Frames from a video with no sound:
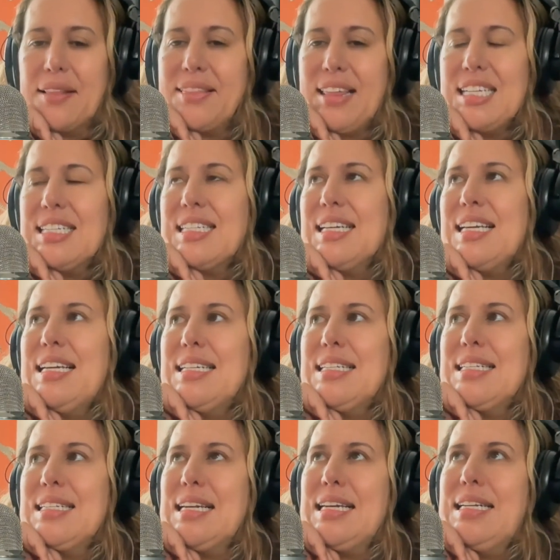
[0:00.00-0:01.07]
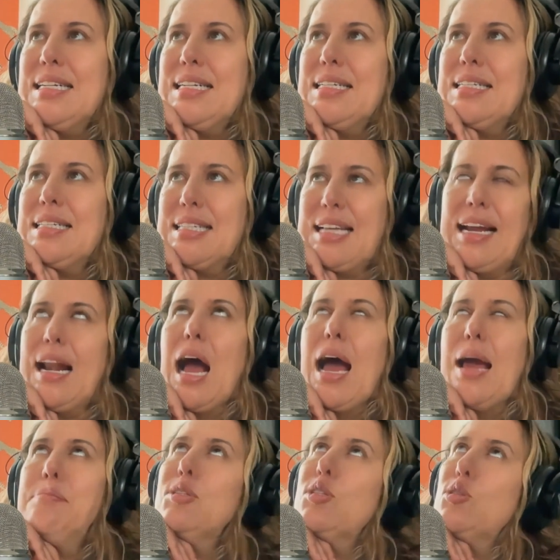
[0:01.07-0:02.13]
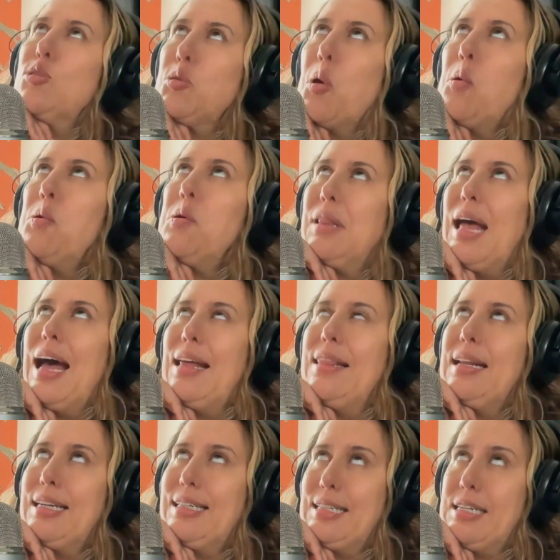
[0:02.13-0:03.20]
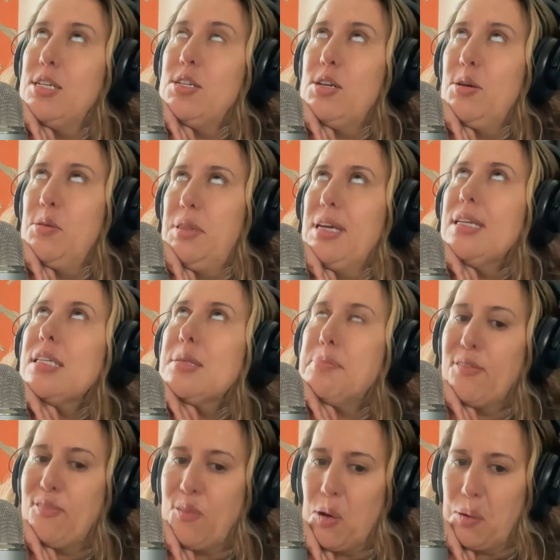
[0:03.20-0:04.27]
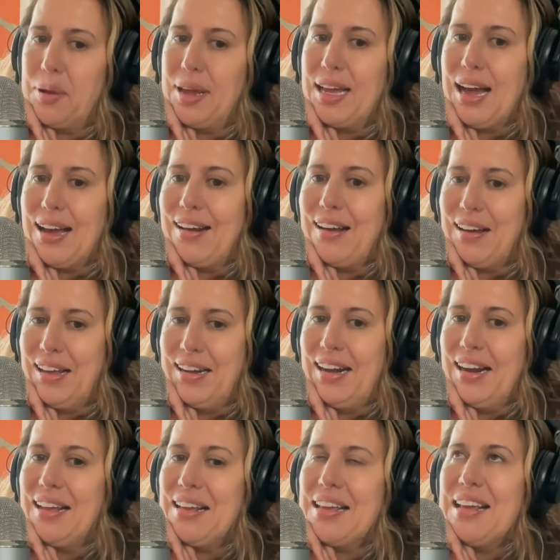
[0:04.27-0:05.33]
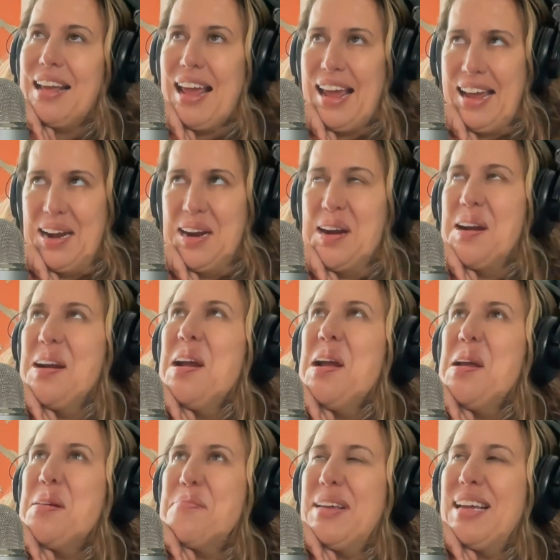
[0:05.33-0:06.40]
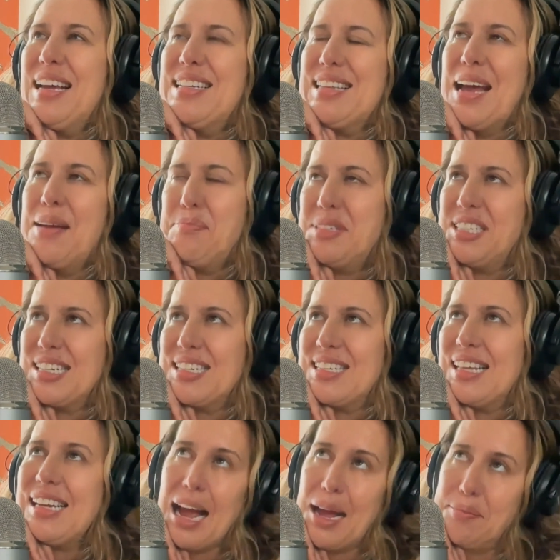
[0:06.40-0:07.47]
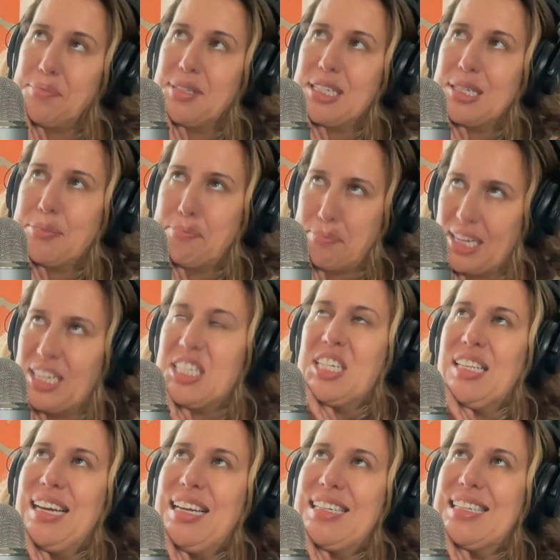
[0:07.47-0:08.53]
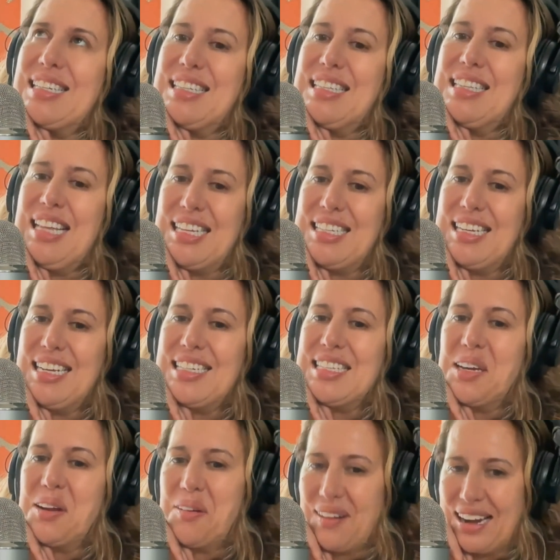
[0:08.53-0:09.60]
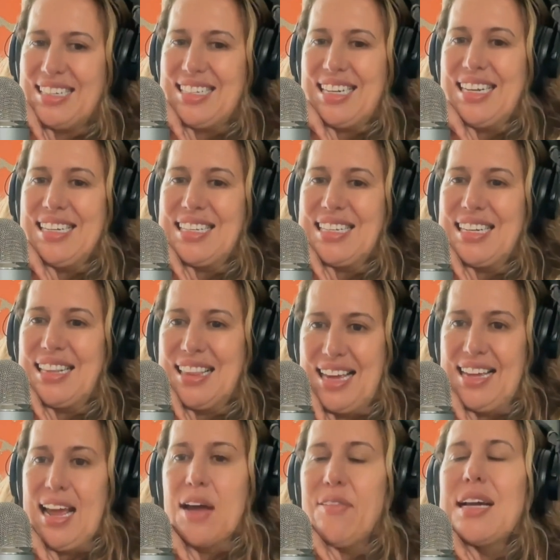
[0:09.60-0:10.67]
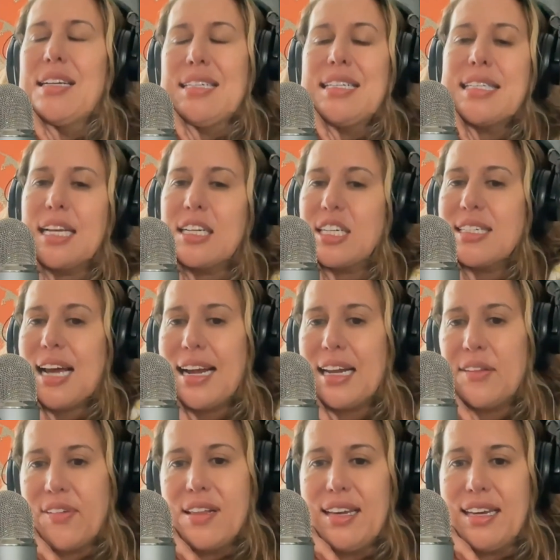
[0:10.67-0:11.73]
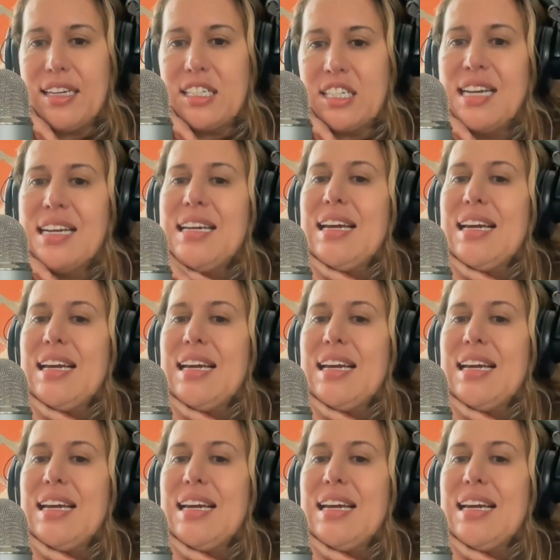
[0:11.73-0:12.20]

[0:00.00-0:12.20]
This is insane. I'm so glad that I didn't know this before we got on air, because I'm just like, I'm speechless. This is the craziest thing ever, because it's such a tiny village.